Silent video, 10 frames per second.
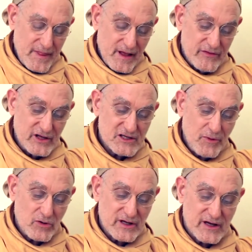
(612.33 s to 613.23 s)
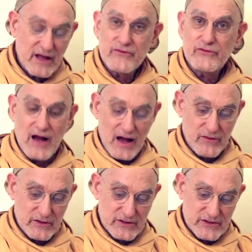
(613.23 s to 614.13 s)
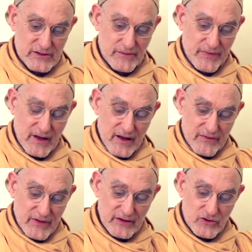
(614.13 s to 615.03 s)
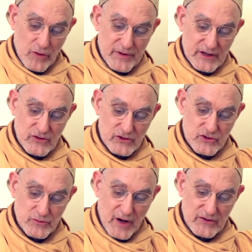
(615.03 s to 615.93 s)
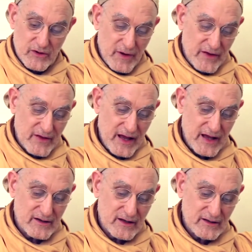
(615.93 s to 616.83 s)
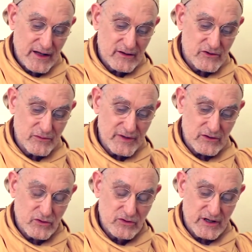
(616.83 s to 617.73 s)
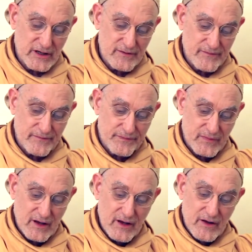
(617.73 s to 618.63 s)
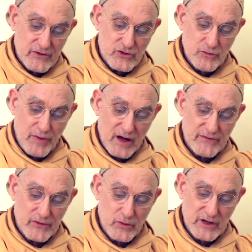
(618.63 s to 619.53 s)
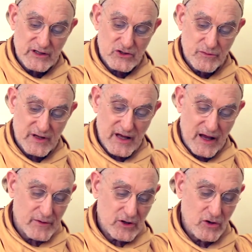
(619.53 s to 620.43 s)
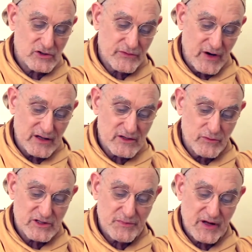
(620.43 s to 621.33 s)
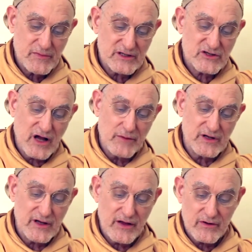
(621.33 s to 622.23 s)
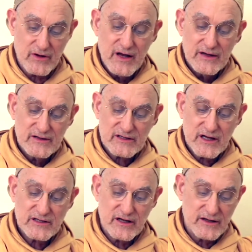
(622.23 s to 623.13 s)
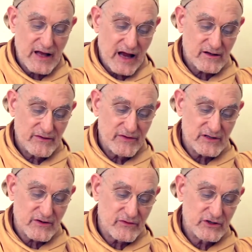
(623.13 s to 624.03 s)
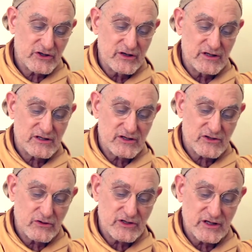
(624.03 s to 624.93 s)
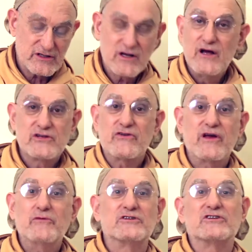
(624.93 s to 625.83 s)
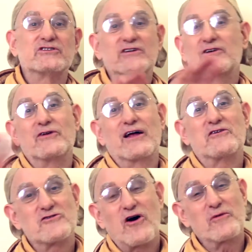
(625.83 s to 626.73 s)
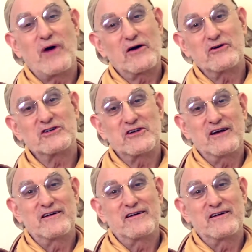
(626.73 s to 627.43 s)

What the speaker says: They spoke together for hours. Then Draupadi took Subhadra by the hand and led her to meet Kunti. The two Pandava queens soon became close friends and would spend much time together, discussing the activities of Krishna and his associates. So they would just sit around and talk about Krishna.